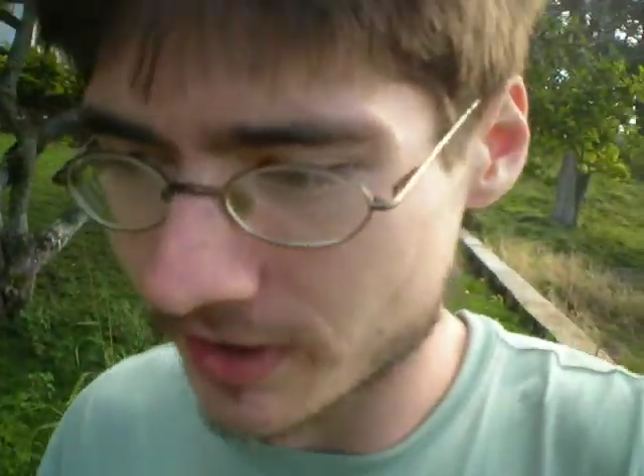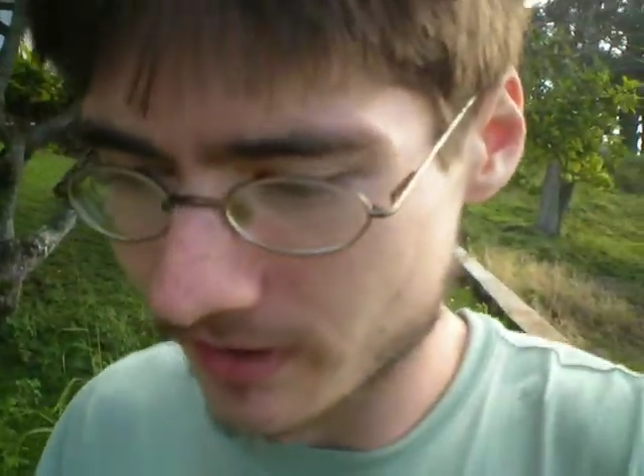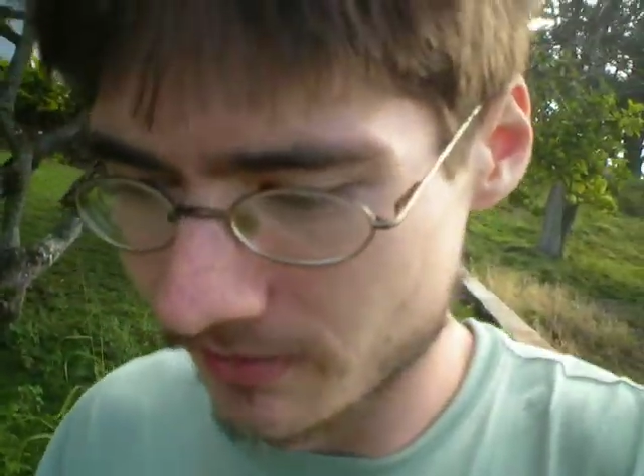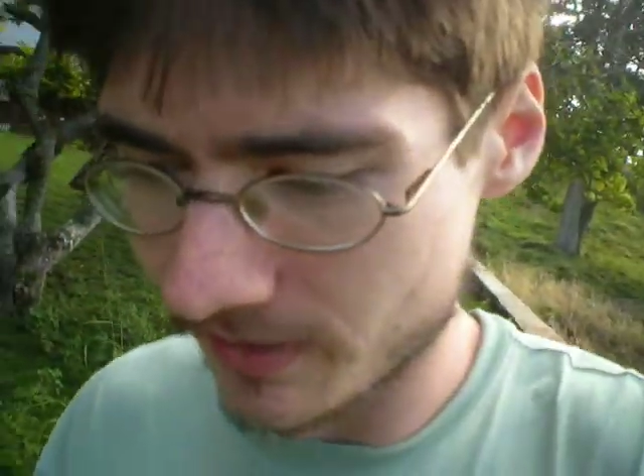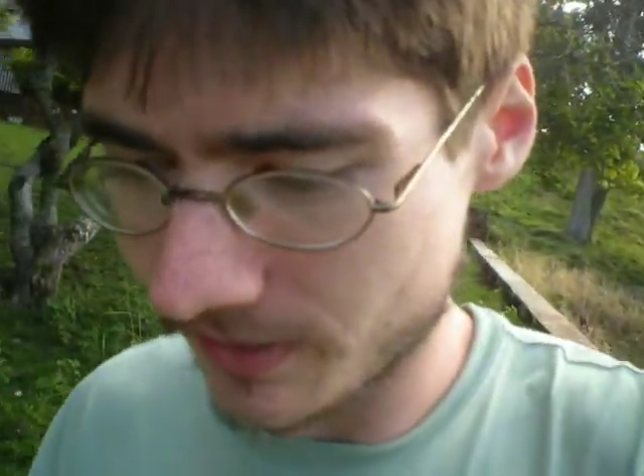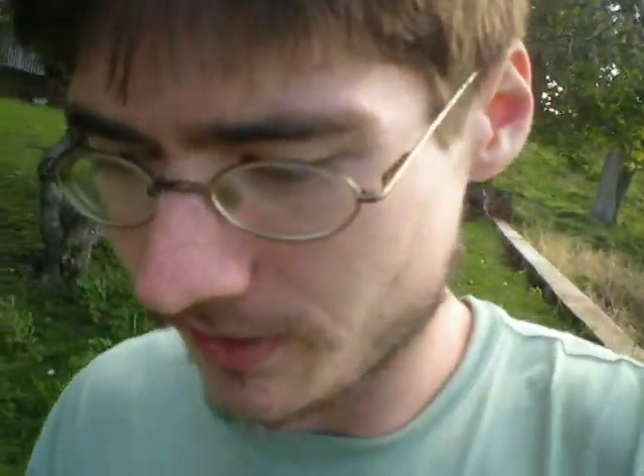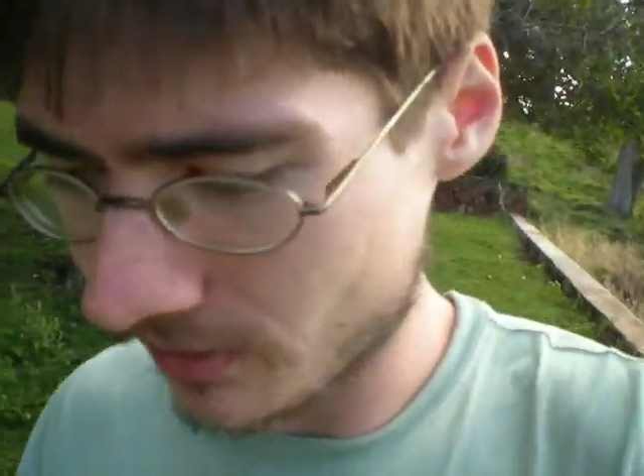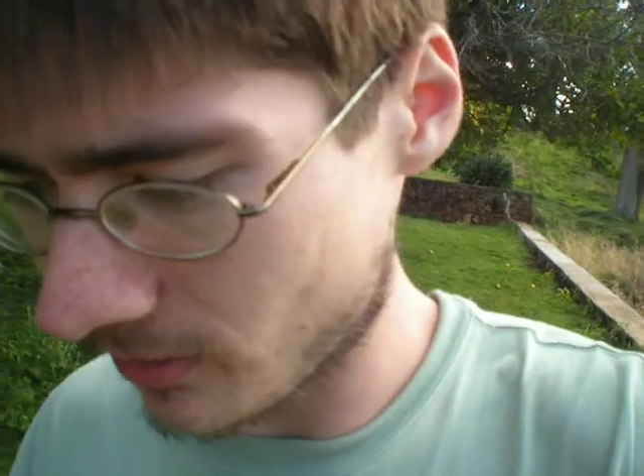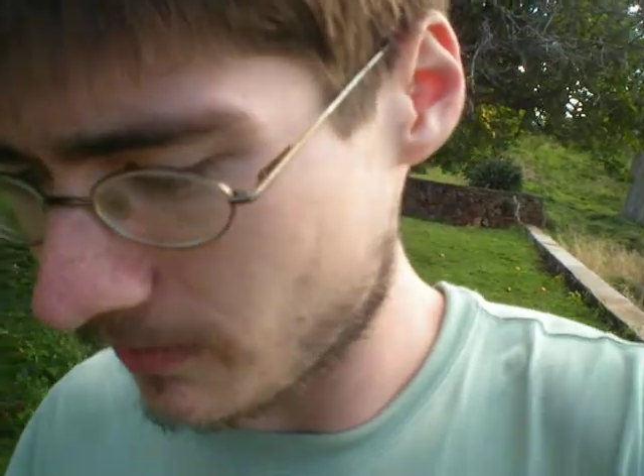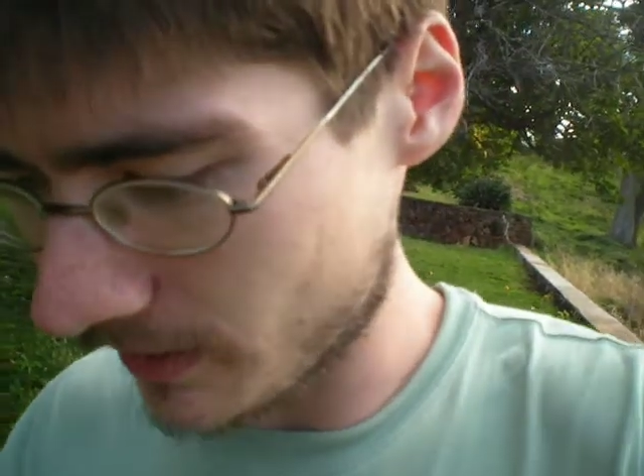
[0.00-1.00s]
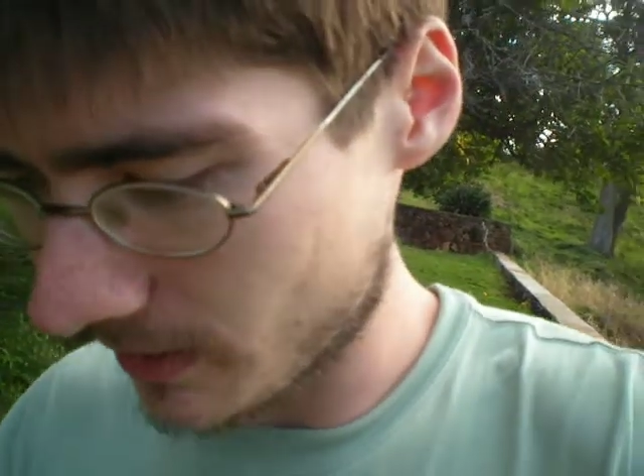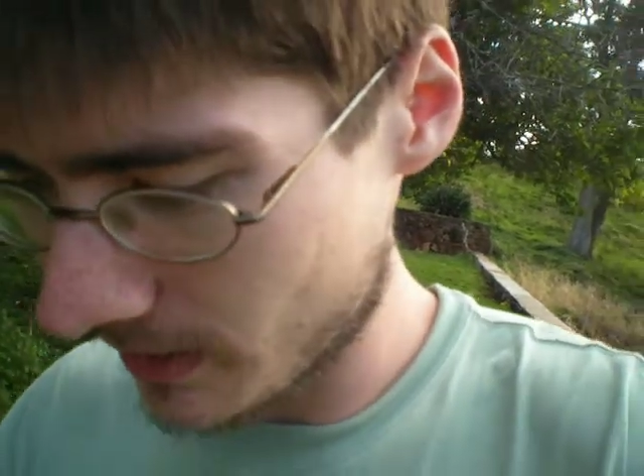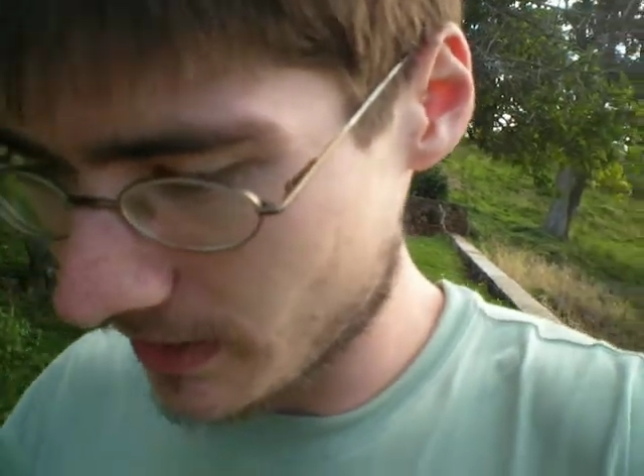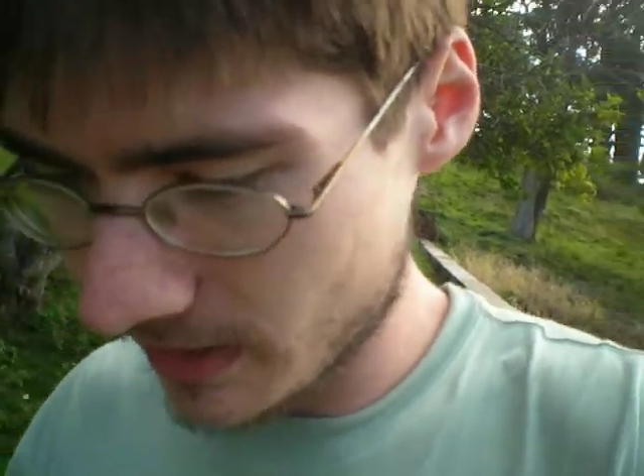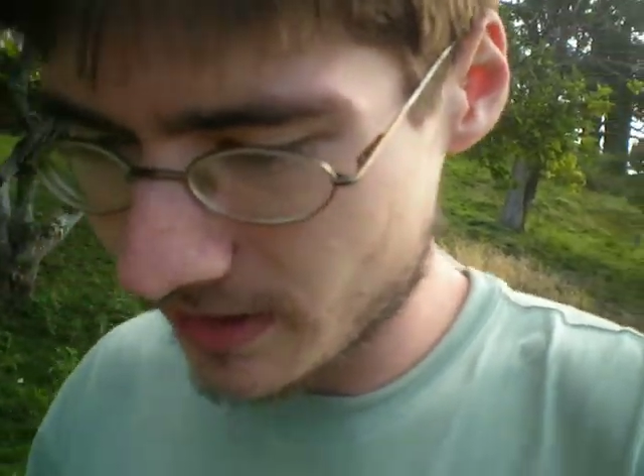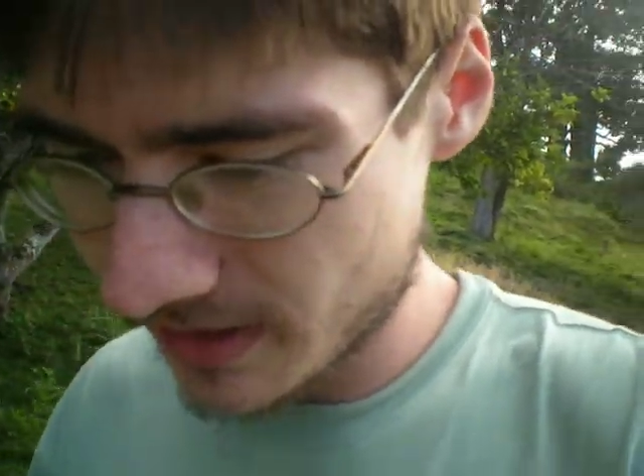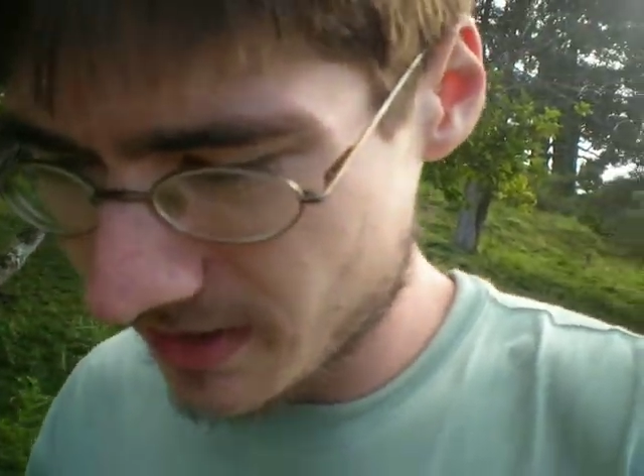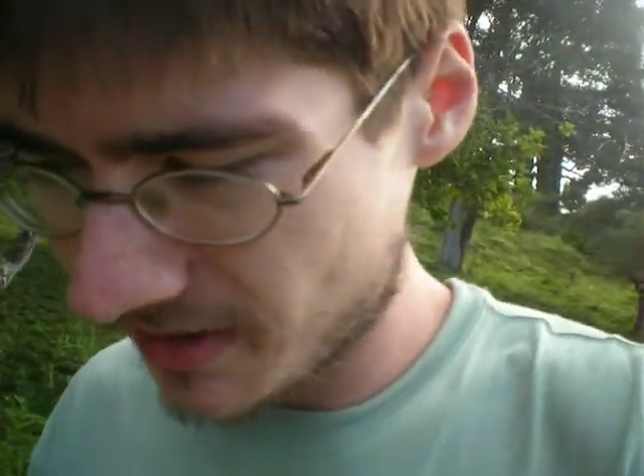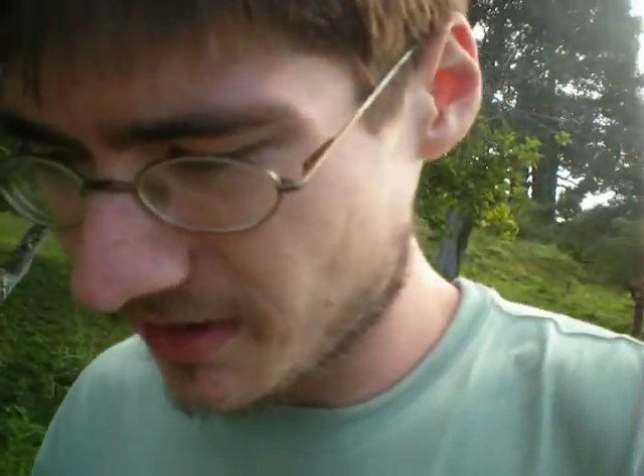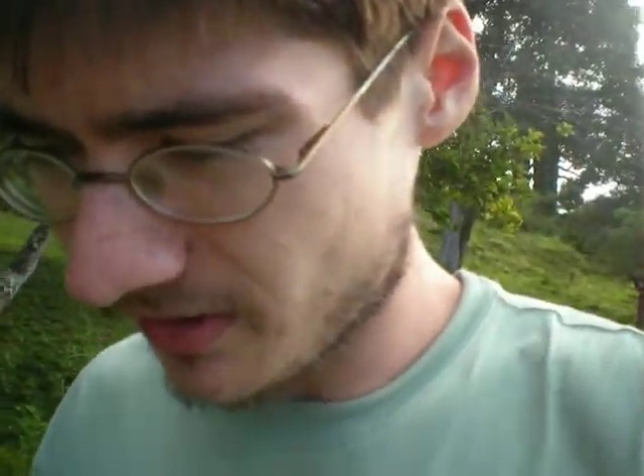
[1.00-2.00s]
and everything, you know, but,
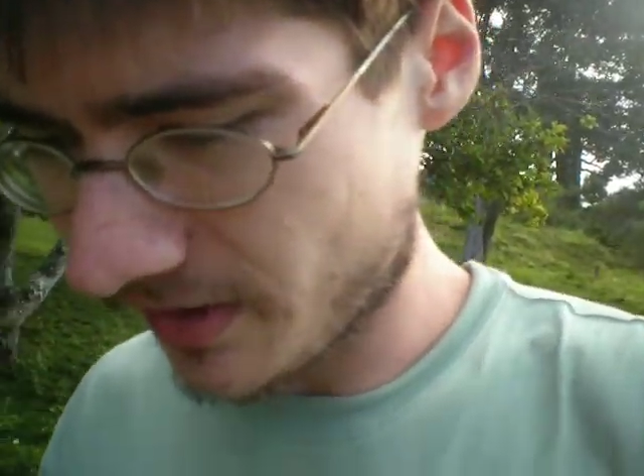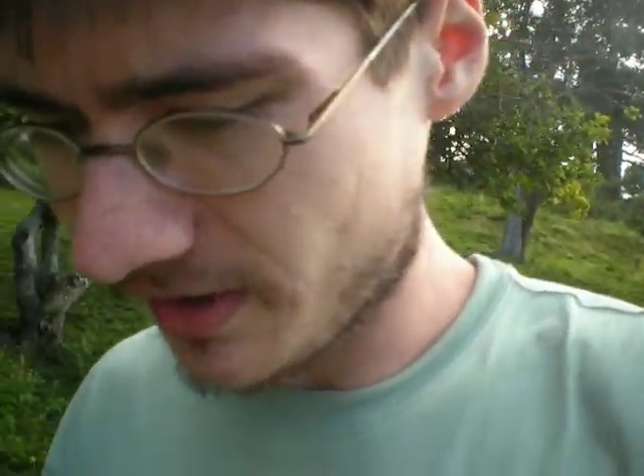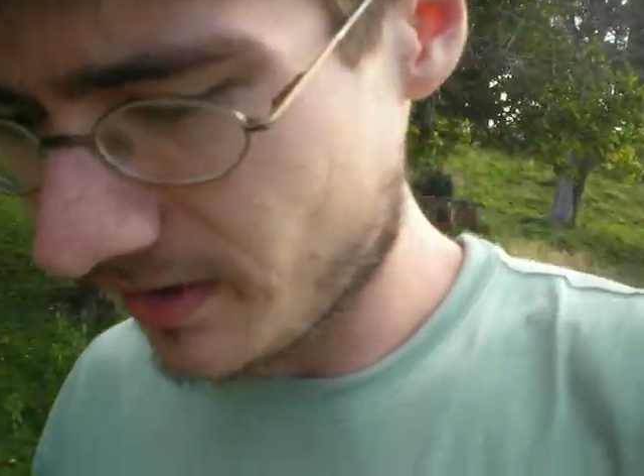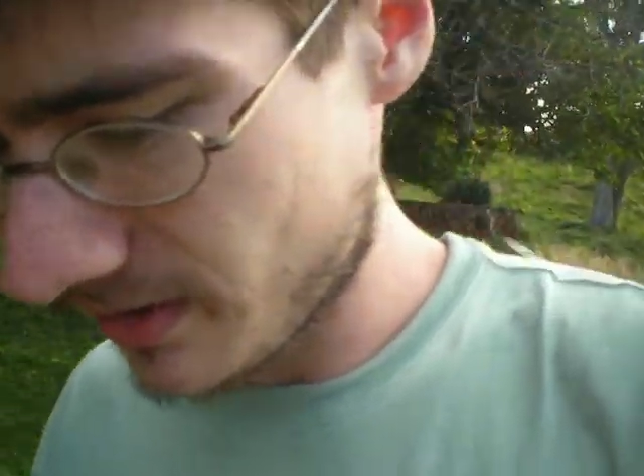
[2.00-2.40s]
like,